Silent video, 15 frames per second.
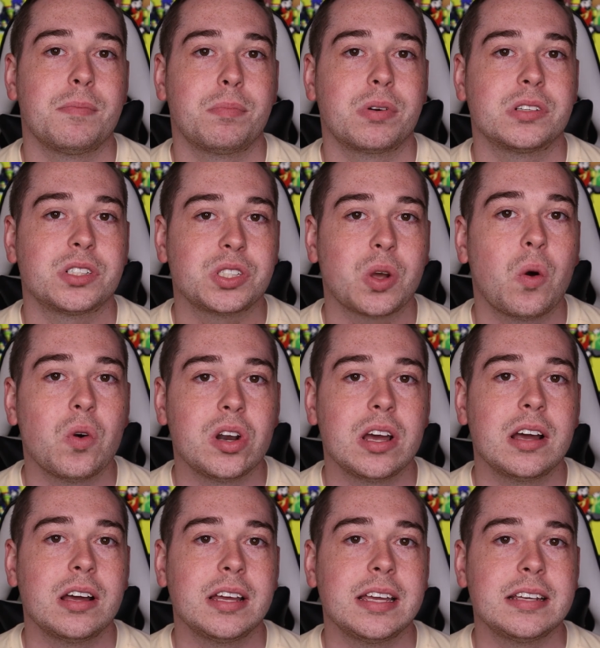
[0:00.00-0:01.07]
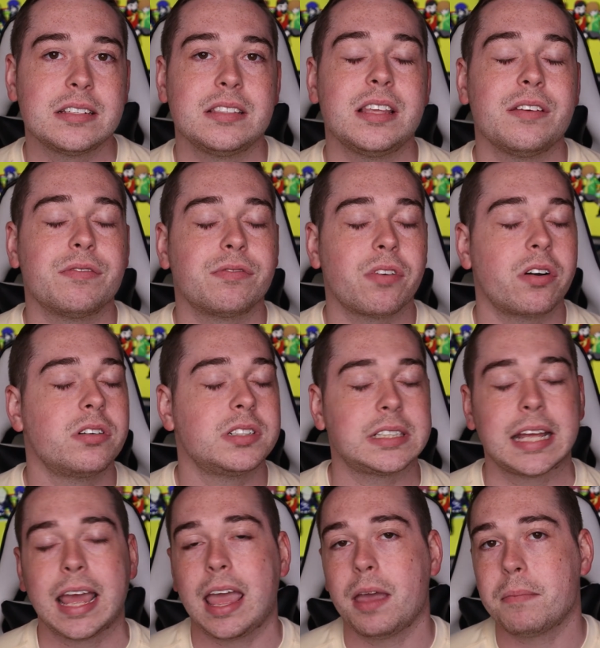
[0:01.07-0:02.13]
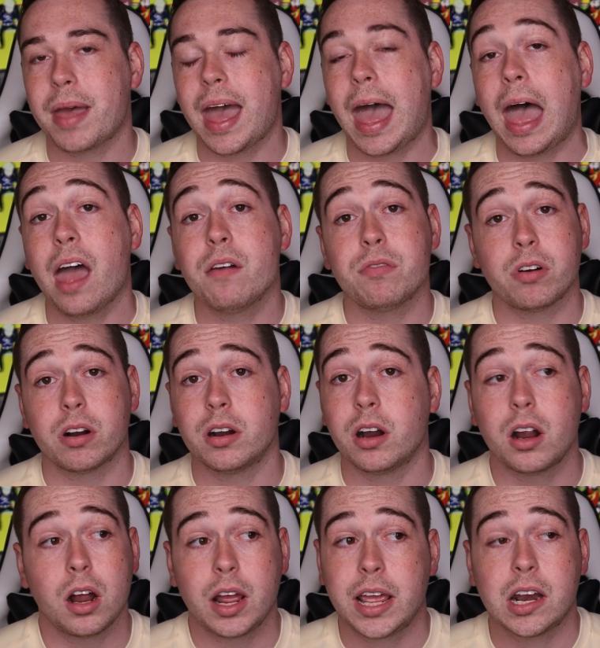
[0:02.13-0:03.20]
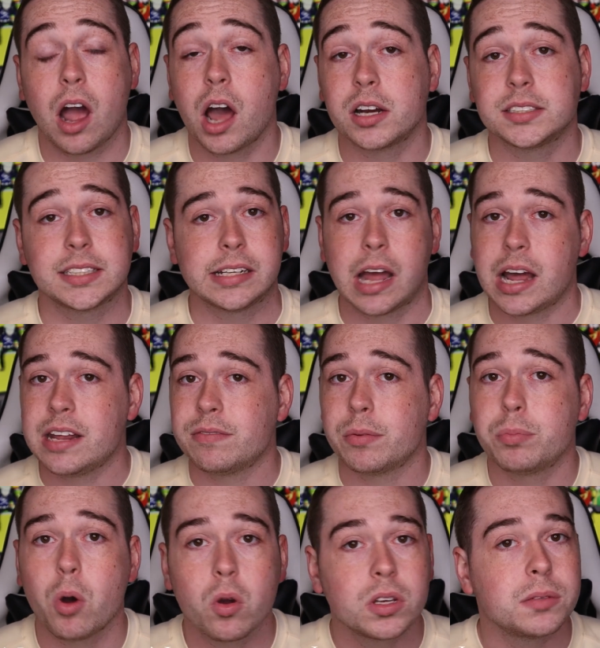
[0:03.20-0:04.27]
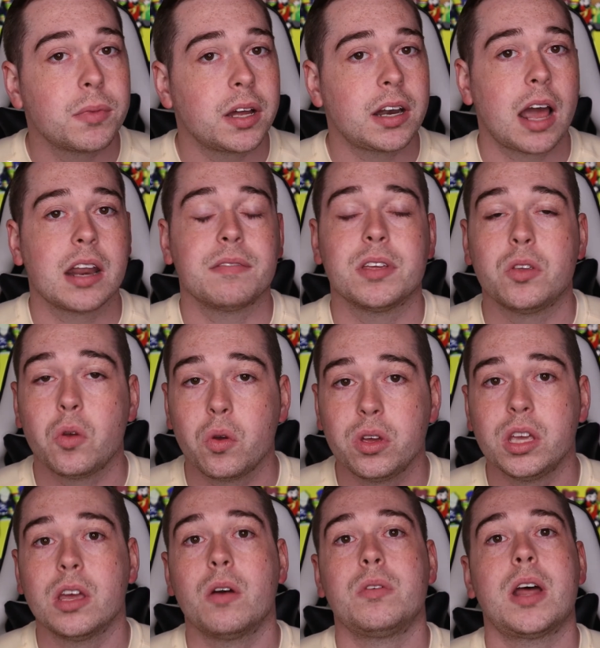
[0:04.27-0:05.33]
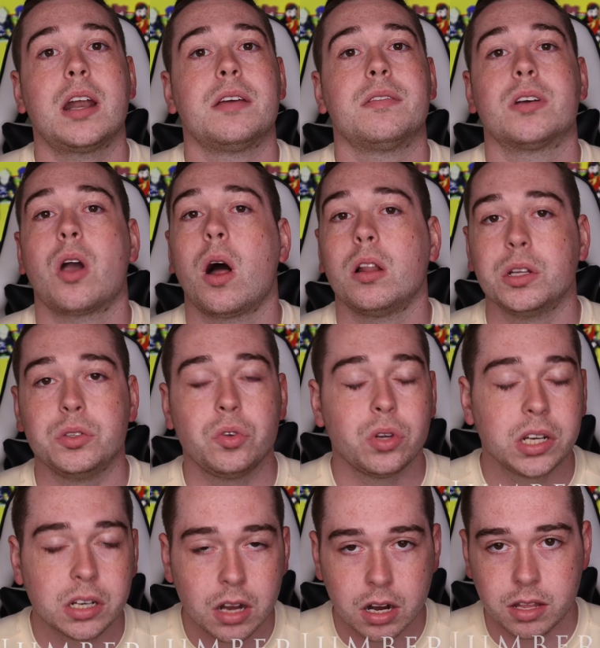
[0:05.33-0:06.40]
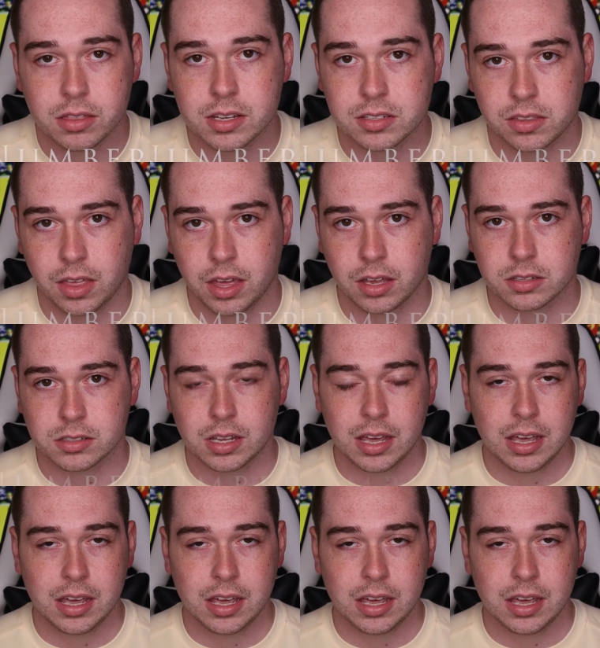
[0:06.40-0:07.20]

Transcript: Persona is the first game ever, and honestly, not even Pokemon, not even Yu-Gi-Oh, not even Call of Duty, none of these things.